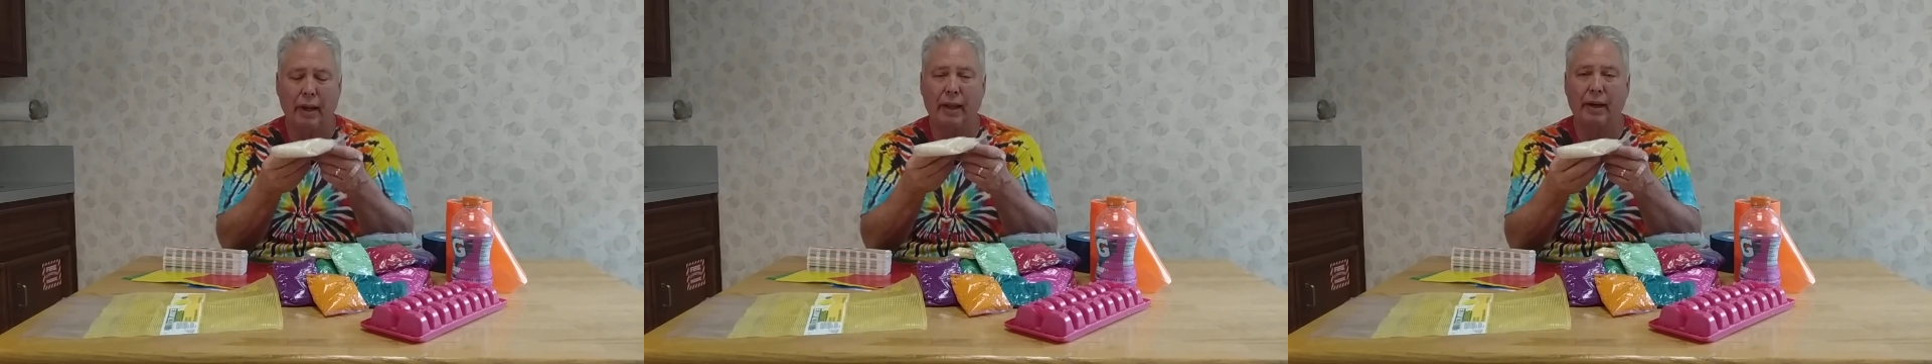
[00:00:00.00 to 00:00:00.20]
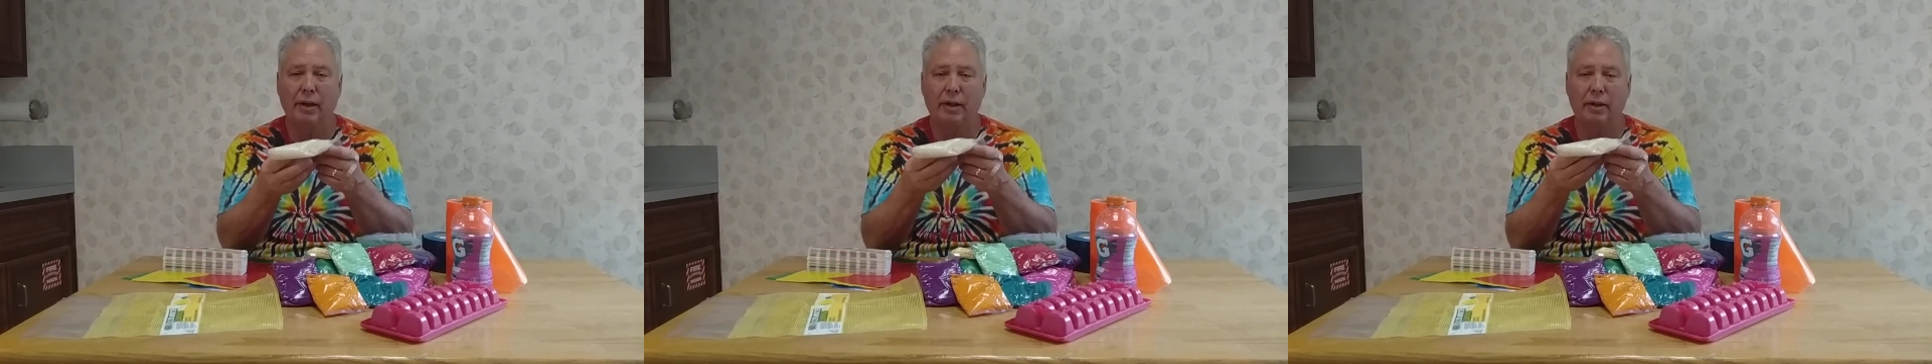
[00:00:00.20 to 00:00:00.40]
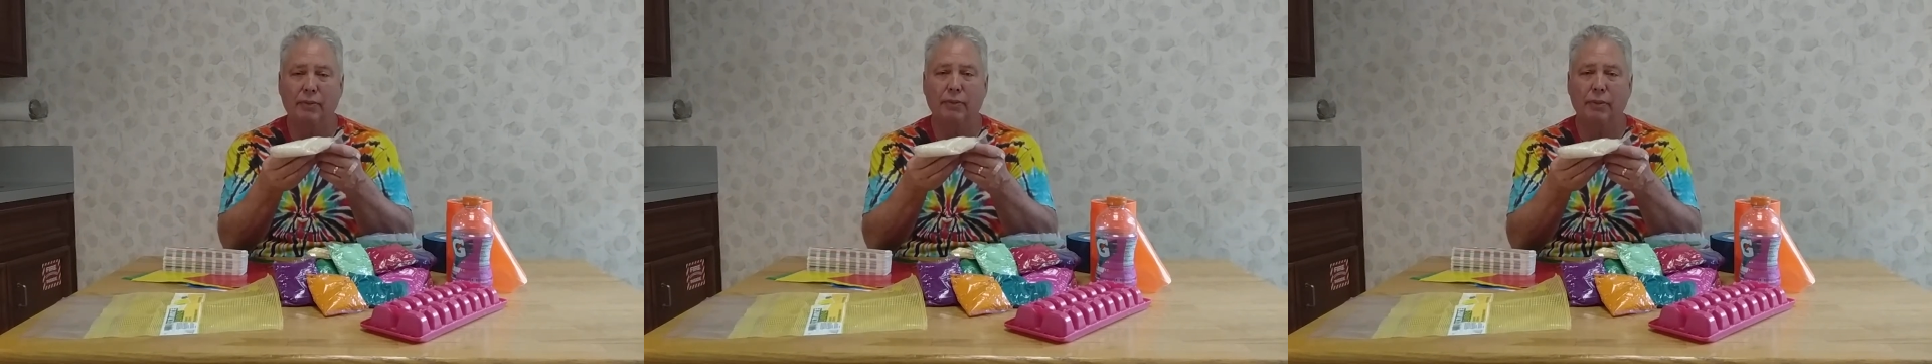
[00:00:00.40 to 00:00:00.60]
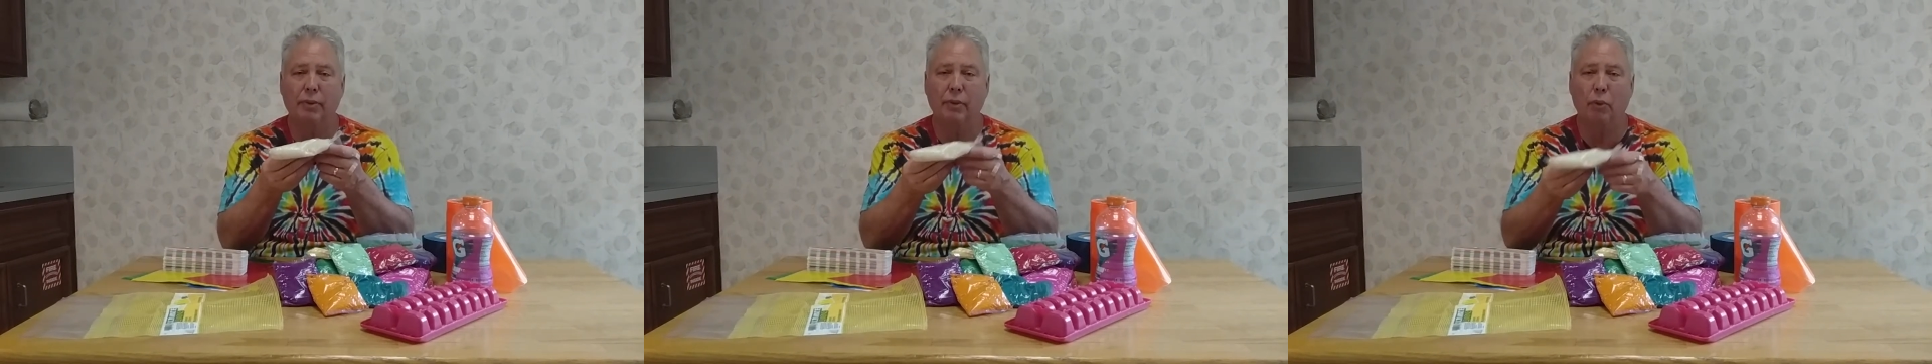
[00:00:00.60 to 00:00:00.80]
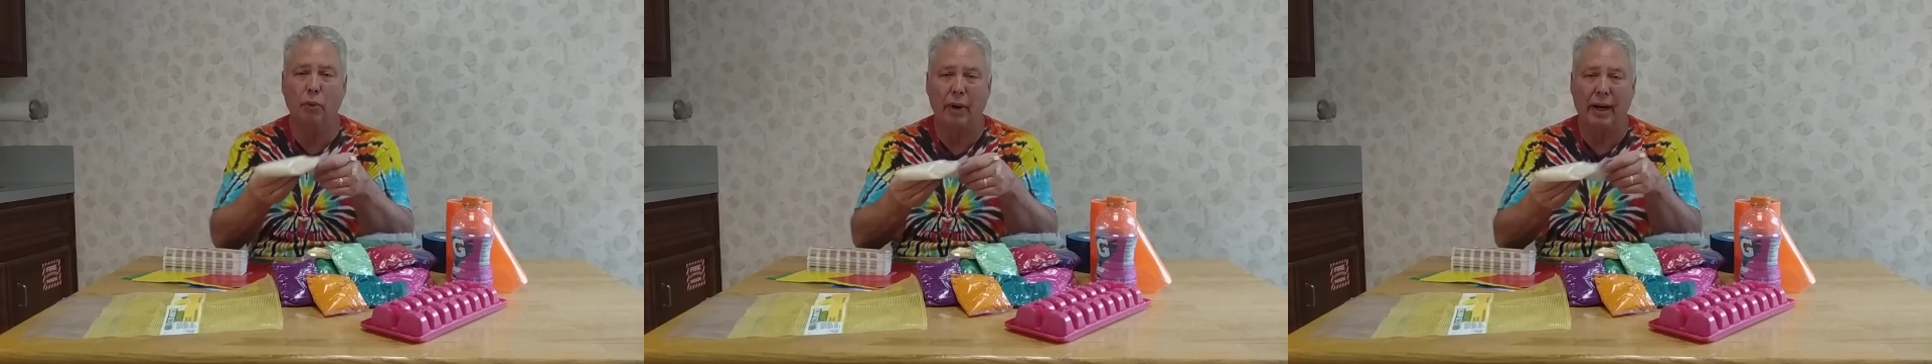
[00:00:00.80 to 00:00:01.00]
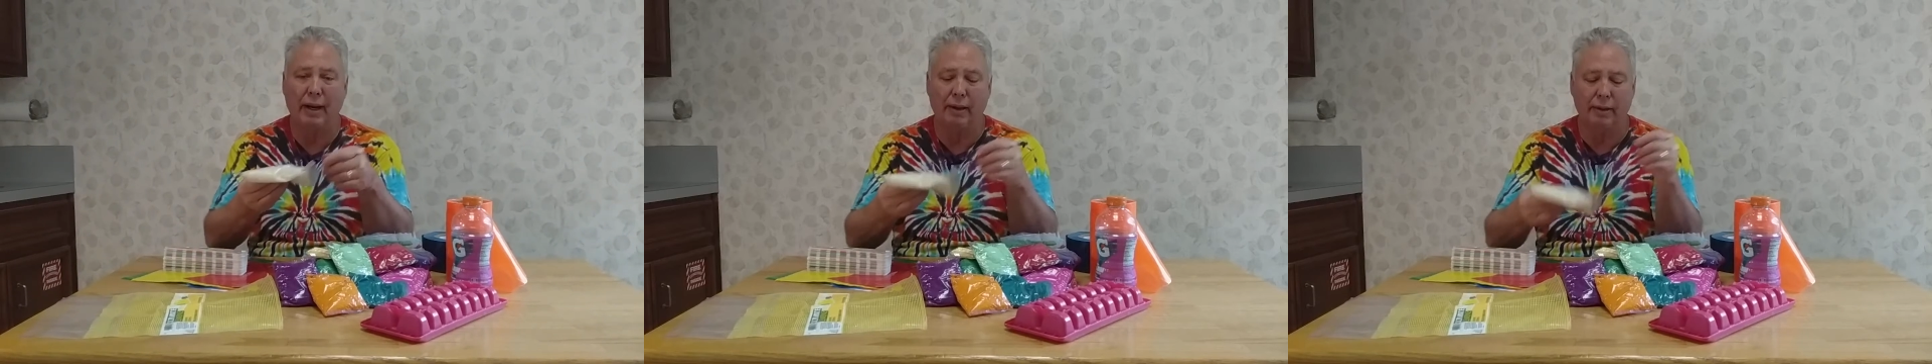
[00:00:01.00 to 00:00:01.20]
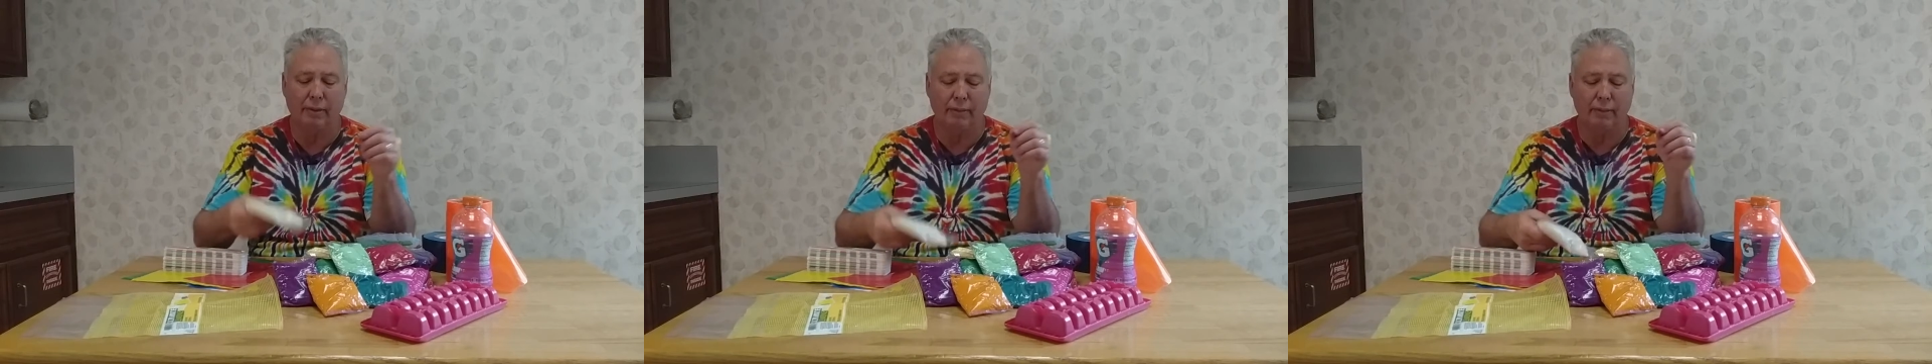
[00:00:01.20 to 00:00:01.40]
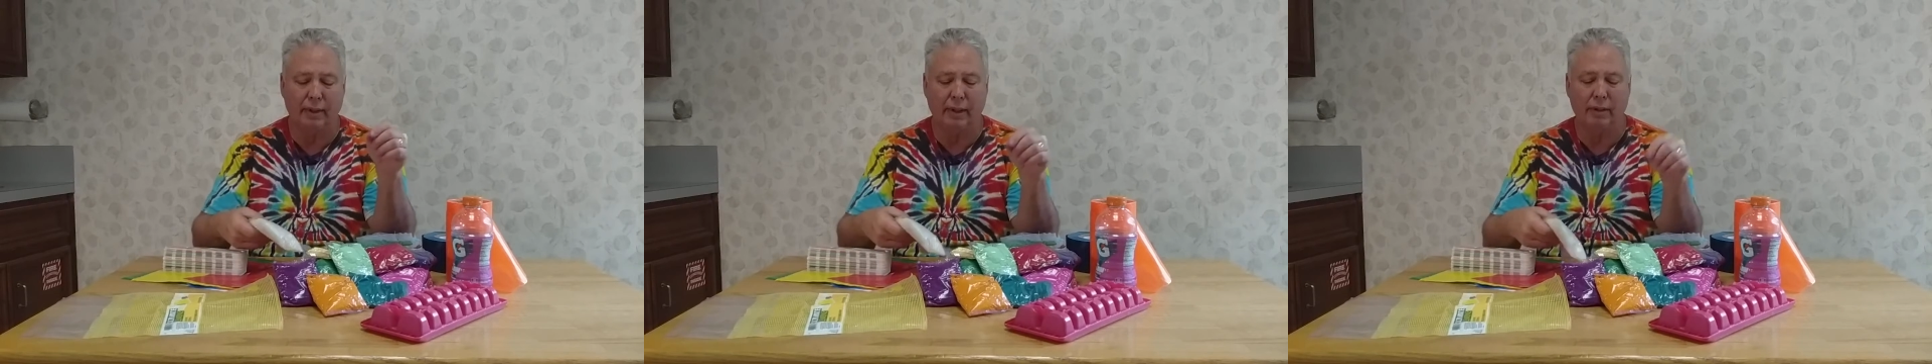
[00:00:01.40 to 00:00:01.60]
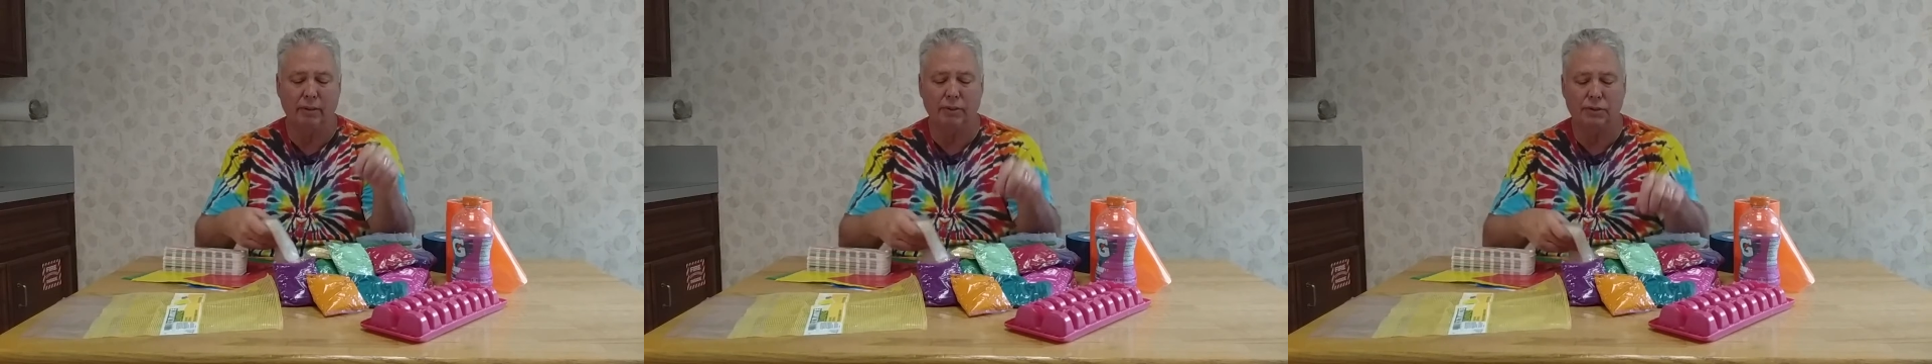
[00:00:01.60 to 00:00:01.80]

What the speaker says: at a different rate than,